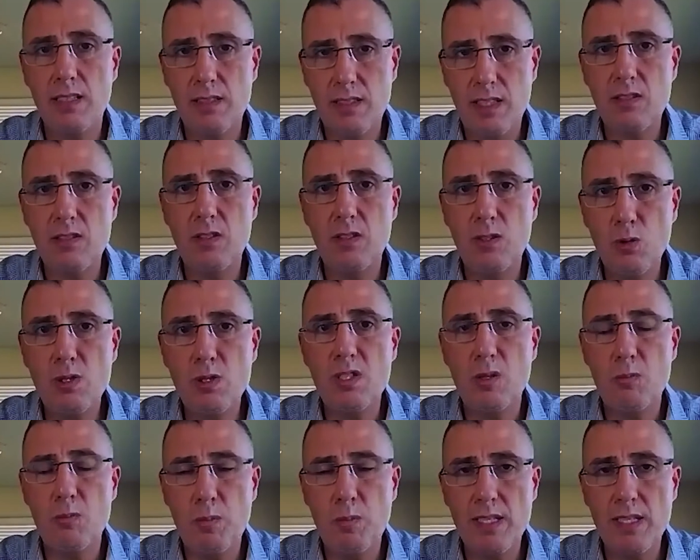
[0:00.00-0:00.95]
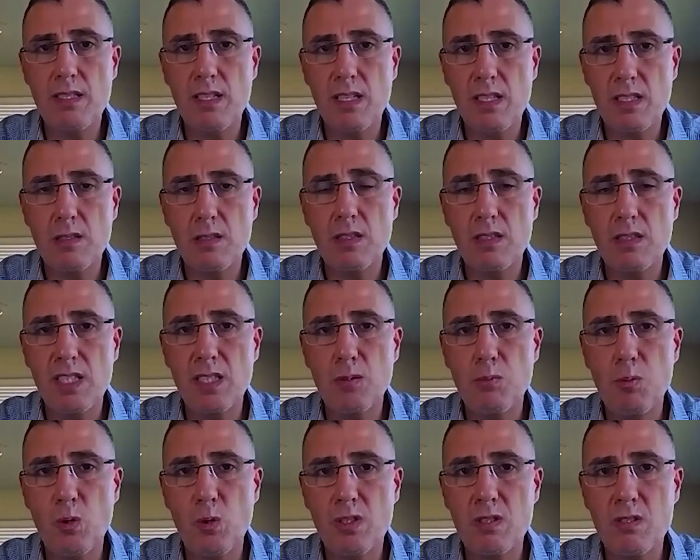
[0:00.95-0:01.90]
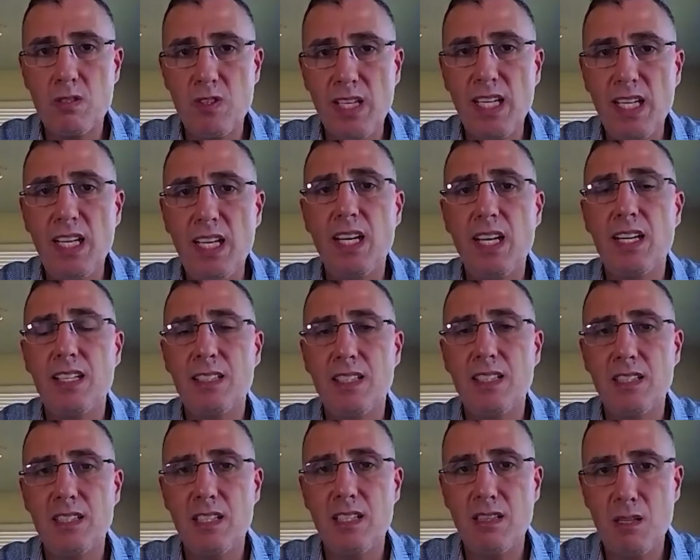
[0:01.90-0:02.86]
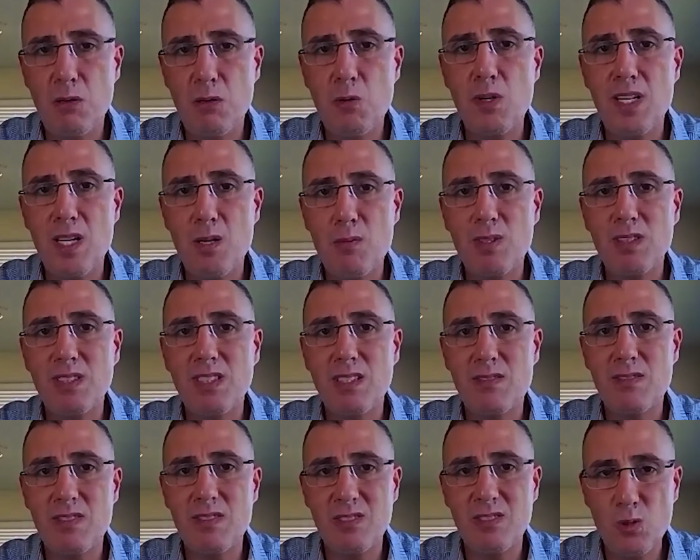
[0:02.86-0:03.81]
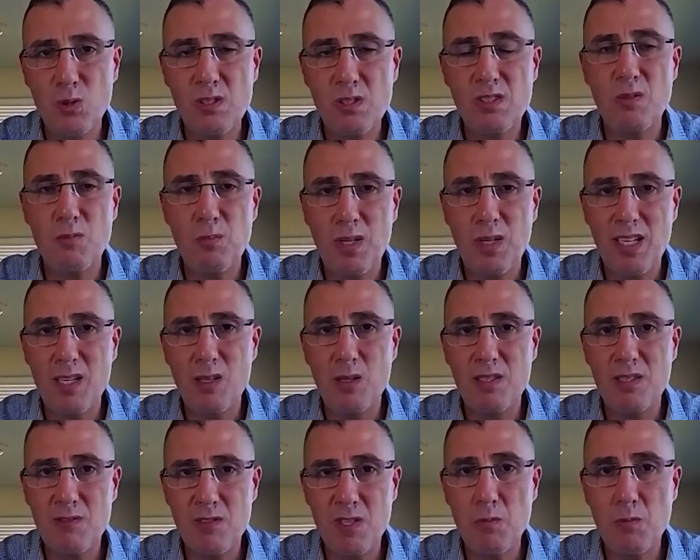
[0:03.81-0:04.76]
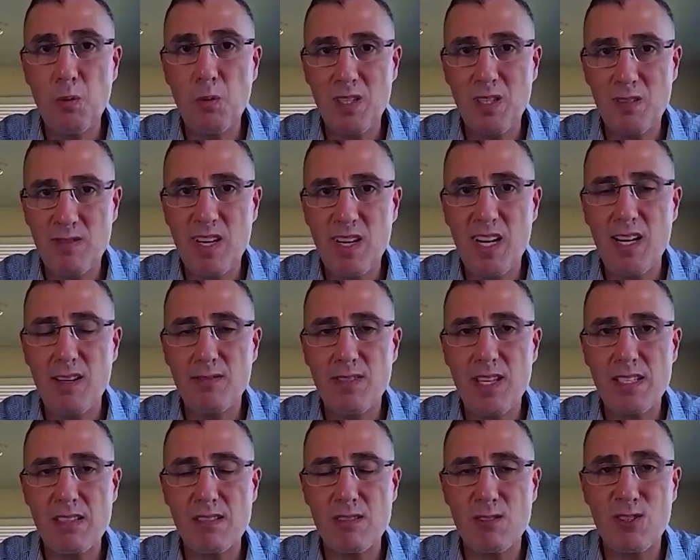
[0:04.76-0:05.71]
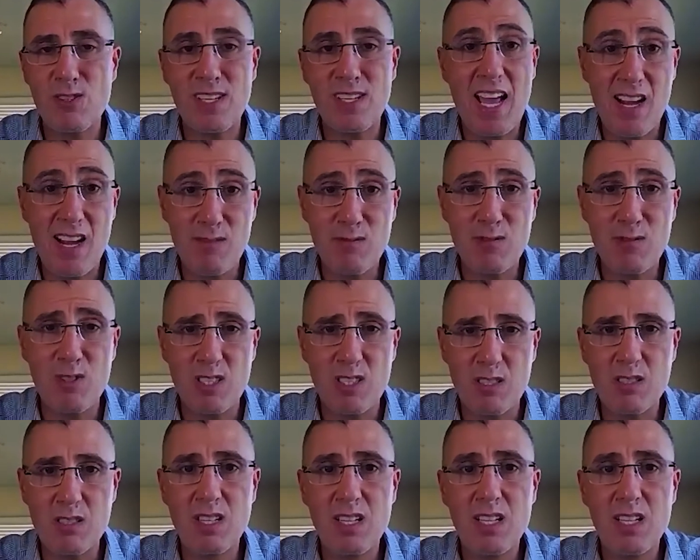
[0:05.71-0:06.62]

they reduced it by 6. And then the lower number, they've reduced it by 3.5. This is on average.